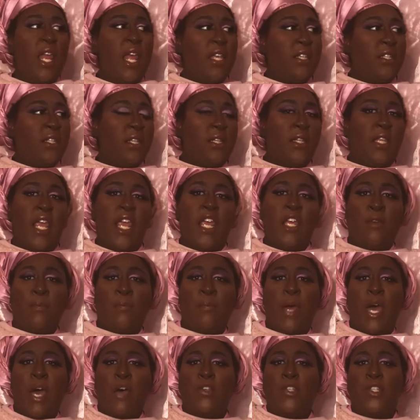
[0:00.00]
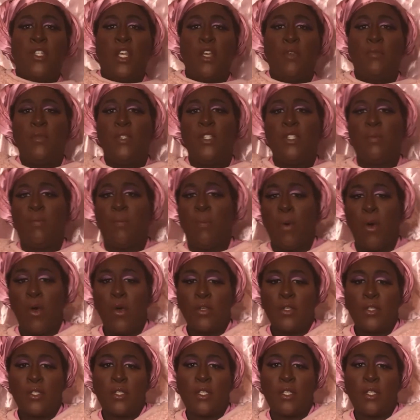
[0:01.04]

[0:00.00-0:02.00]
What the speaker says: that's the thing about some of these books.